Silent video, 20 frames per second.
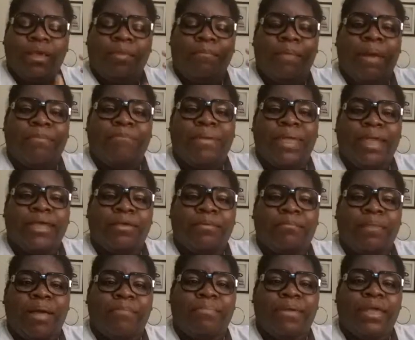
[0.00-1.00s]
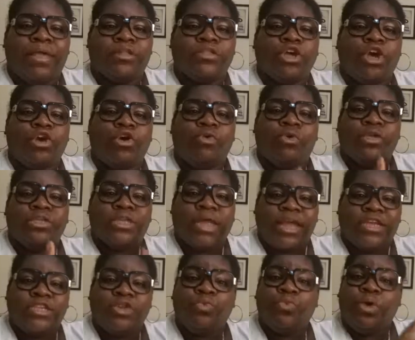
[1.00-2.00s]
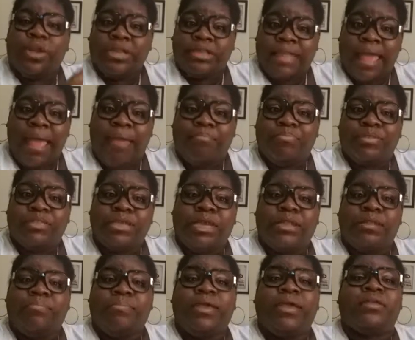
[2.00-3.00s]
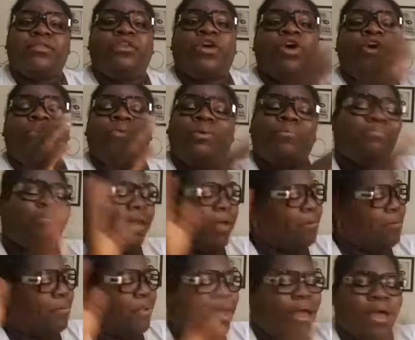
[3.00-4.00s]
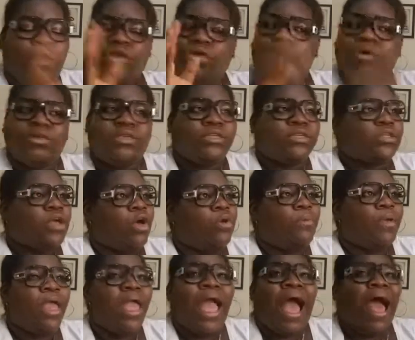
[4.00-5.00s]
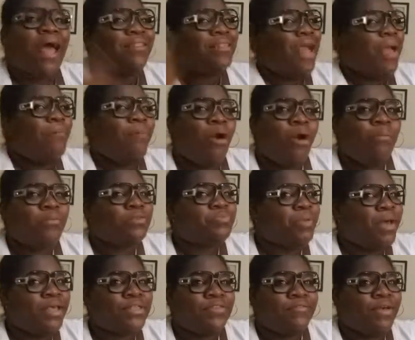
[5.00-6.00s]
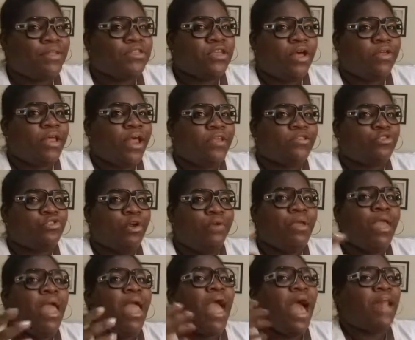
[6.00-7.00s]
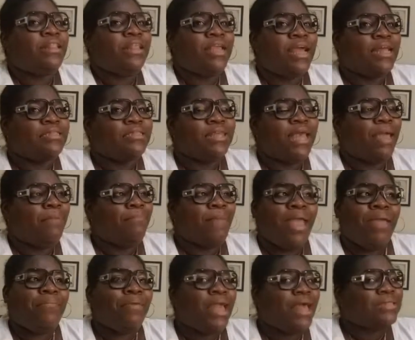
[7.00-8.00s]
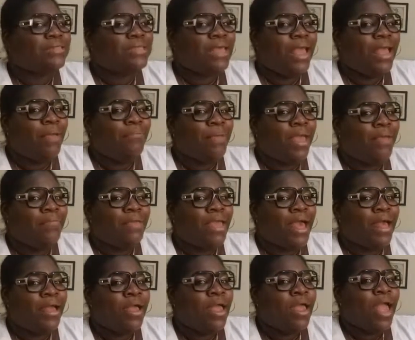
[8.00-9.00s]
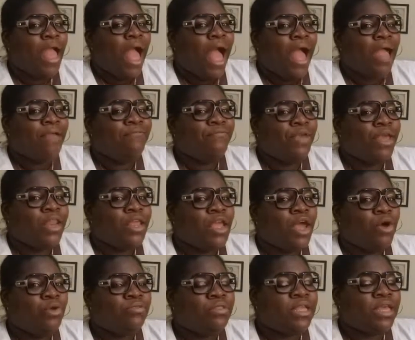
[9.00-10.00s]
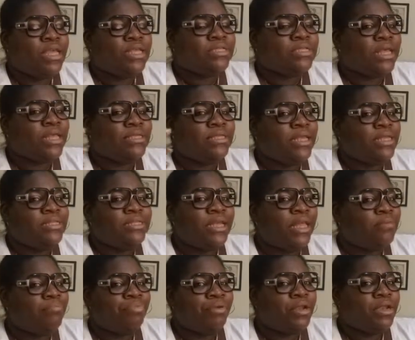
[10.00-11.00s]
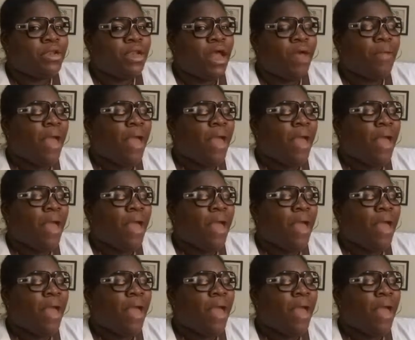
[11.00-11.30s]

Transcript: my bandeau, and how she wanted that particular bandeau, and blah, blah, blah, and or just a whole, I'm almost positive I told you that story. I think maybe I videoed this and then didn't put it up.